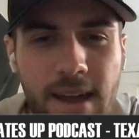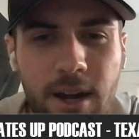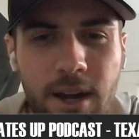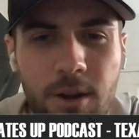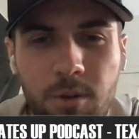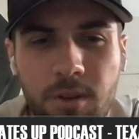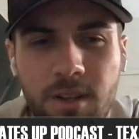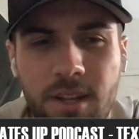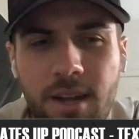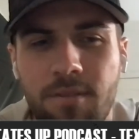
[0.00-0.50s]
I
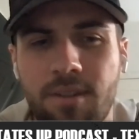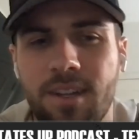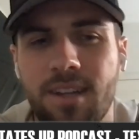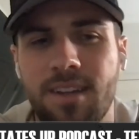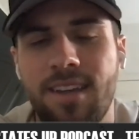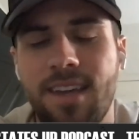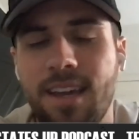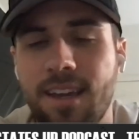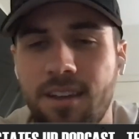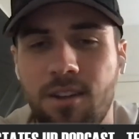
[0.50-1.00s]
don't really have like
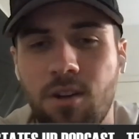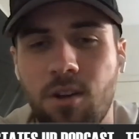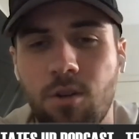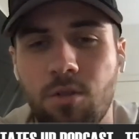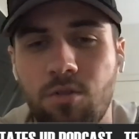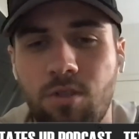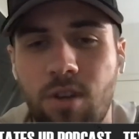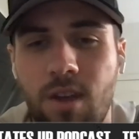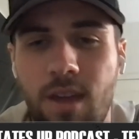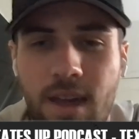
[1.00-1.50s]
a kicking
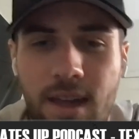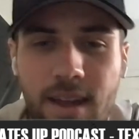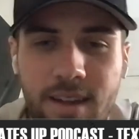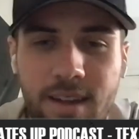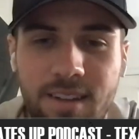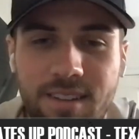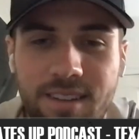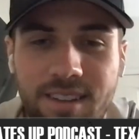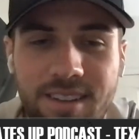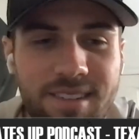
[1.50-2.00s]
coach
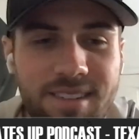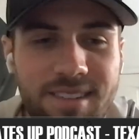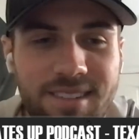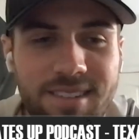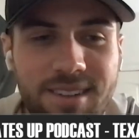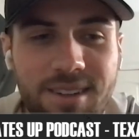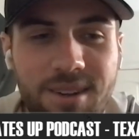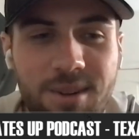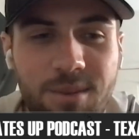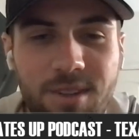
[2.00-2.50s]
he's,
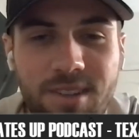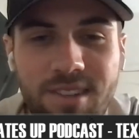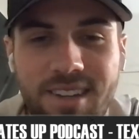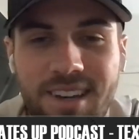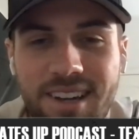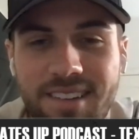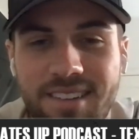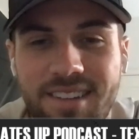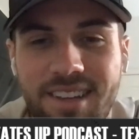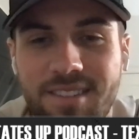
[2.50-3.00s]
he's you know we
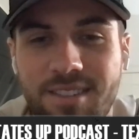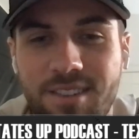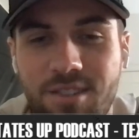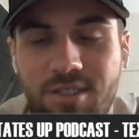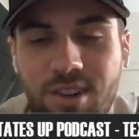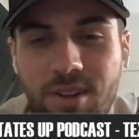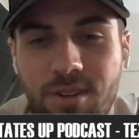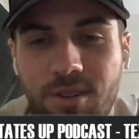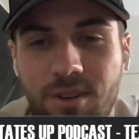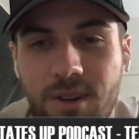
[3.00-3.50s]
kind of text mm.
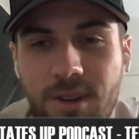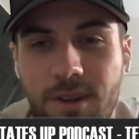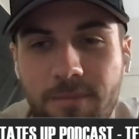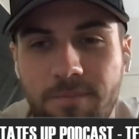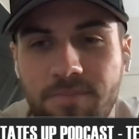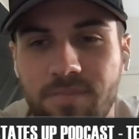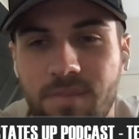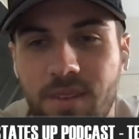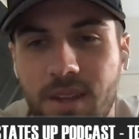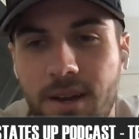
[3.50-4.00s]
each other.
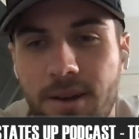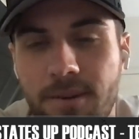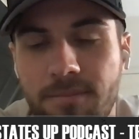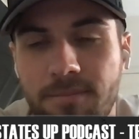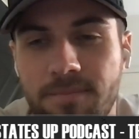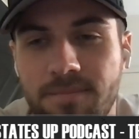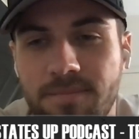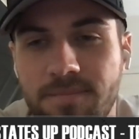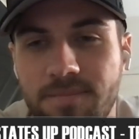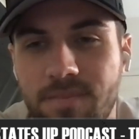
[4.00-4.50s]

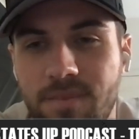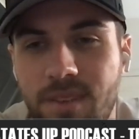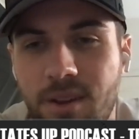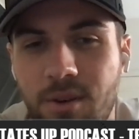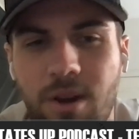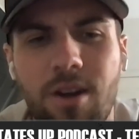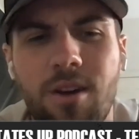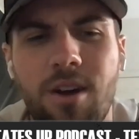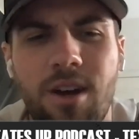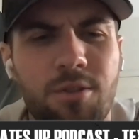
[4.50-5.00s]
Um,
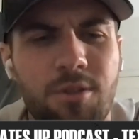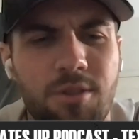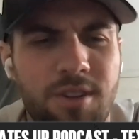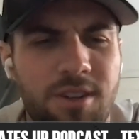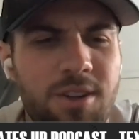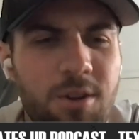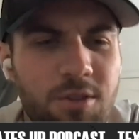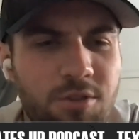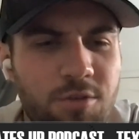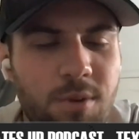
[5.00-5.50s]
you know, other
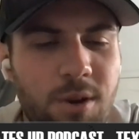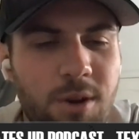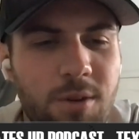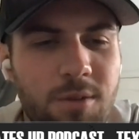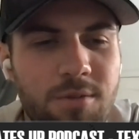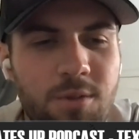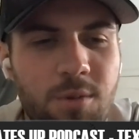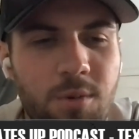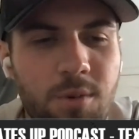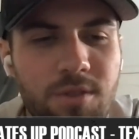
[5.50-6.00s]
than Coach
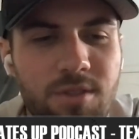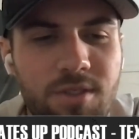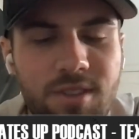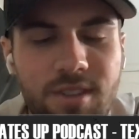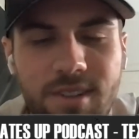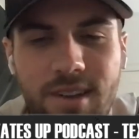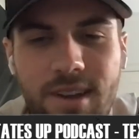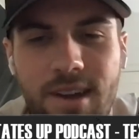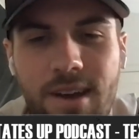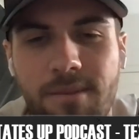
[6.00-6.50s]
Prado, of
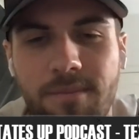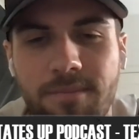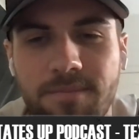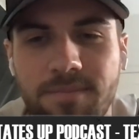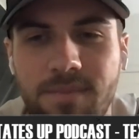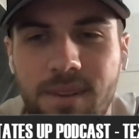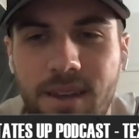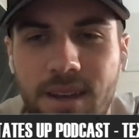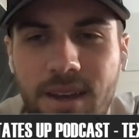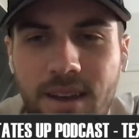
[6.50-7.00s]
course.
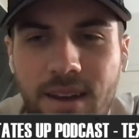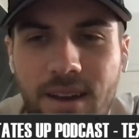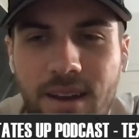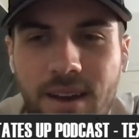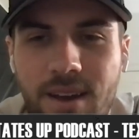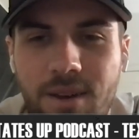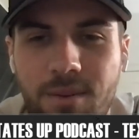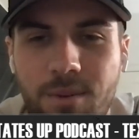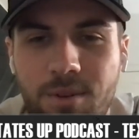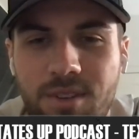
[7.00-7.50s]
Um,
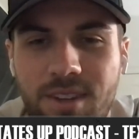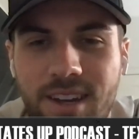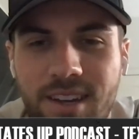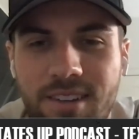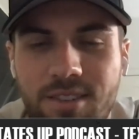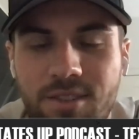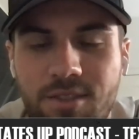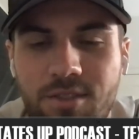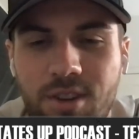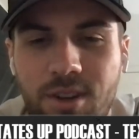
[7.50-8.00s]
we'll
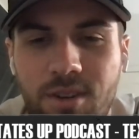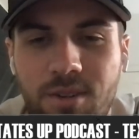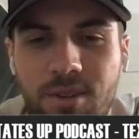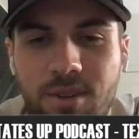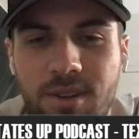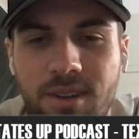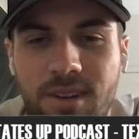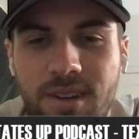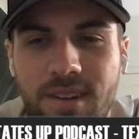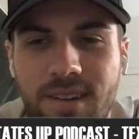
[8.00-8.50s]
text each other
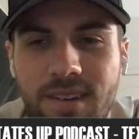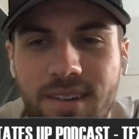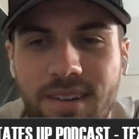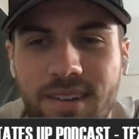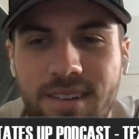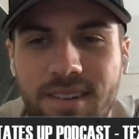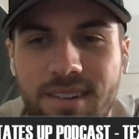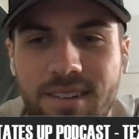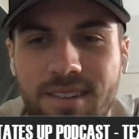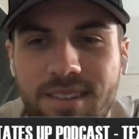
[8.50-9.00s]
and,
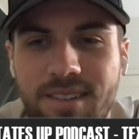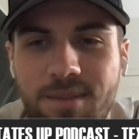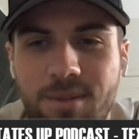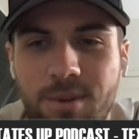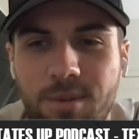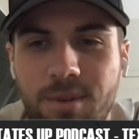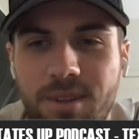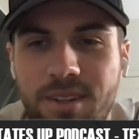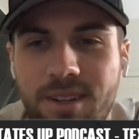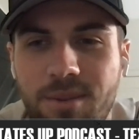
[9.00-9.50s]
and, and, see
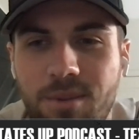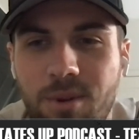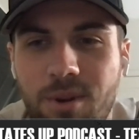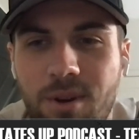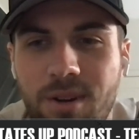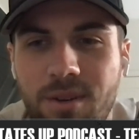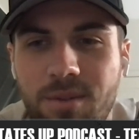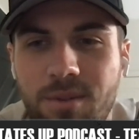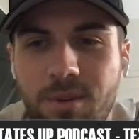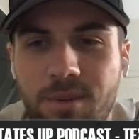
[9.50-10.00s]
what we did
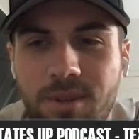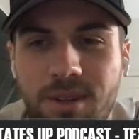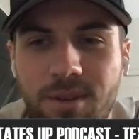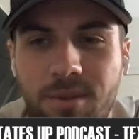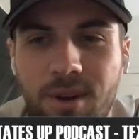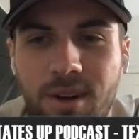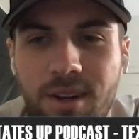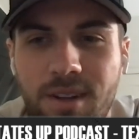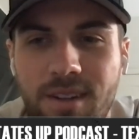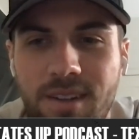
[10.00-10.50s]
wrong and what we did
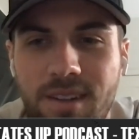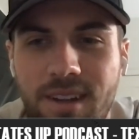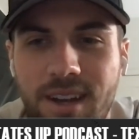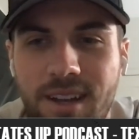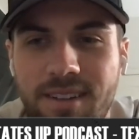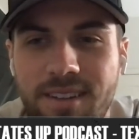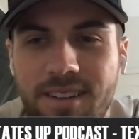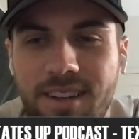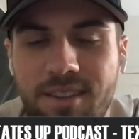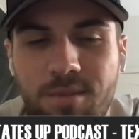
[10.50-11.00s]
right. I
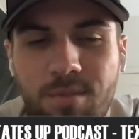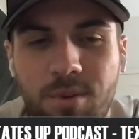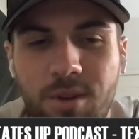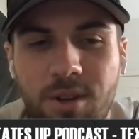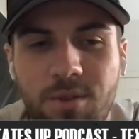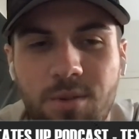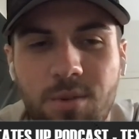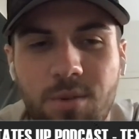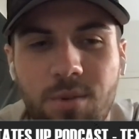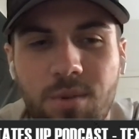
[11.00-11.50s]
think that's
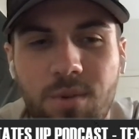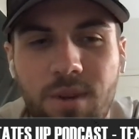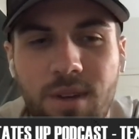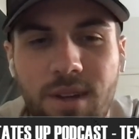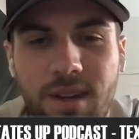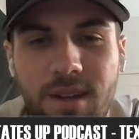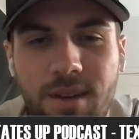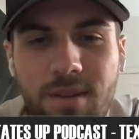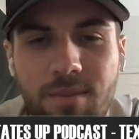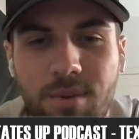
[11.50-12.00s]
pretty cool,
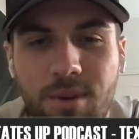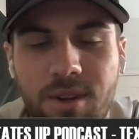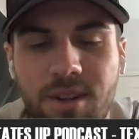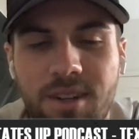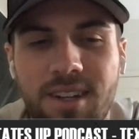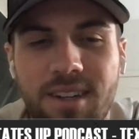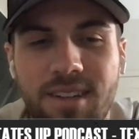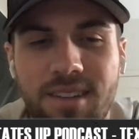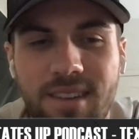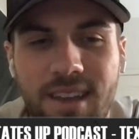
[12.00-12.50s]
pretty
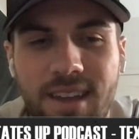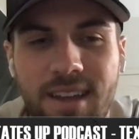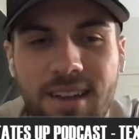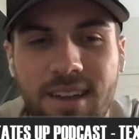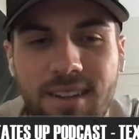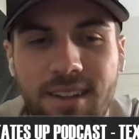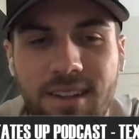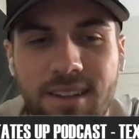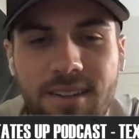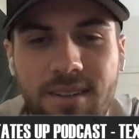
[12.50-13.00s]
neat
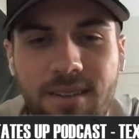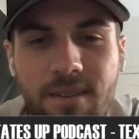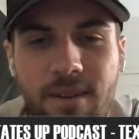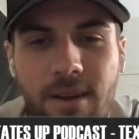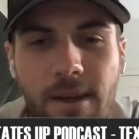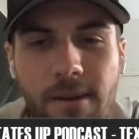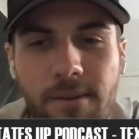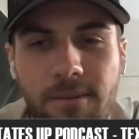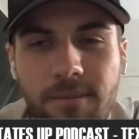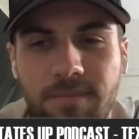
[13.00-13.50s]
thing that
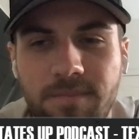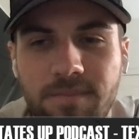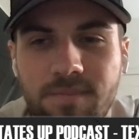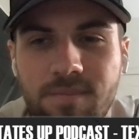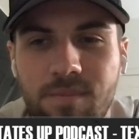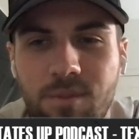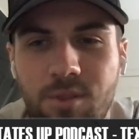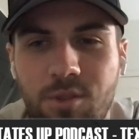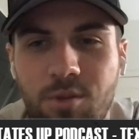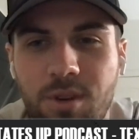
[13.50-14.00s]
uh,
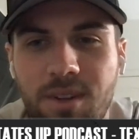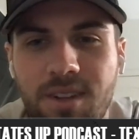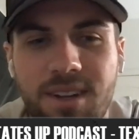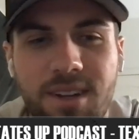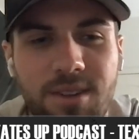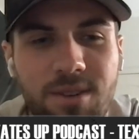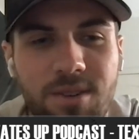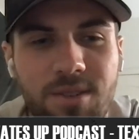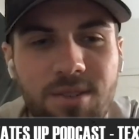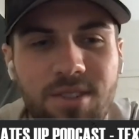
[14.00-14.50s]
twin
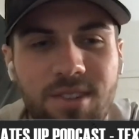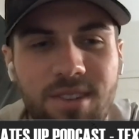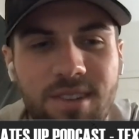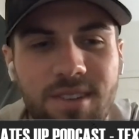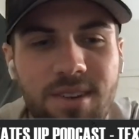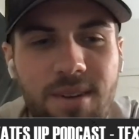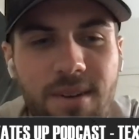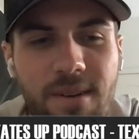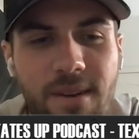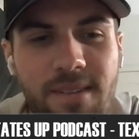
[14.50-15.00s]
kickers.
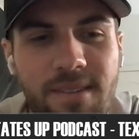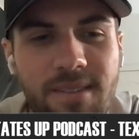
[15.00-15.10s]
So.